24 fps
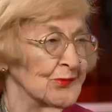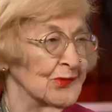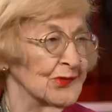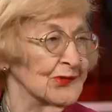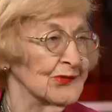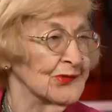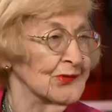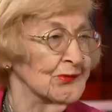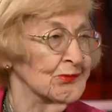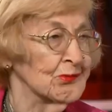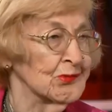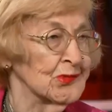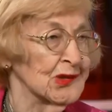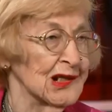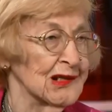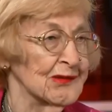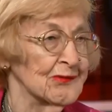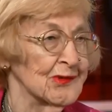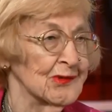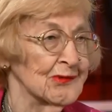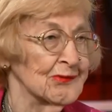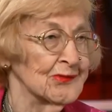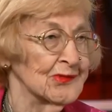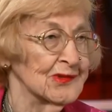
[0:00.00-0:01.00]
was
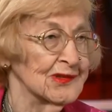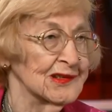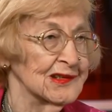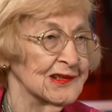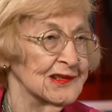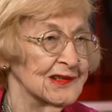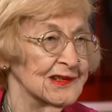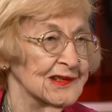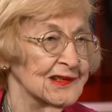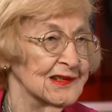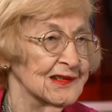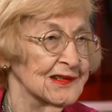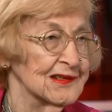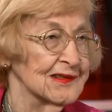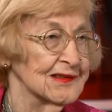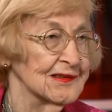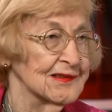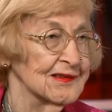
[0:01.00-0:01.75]
probably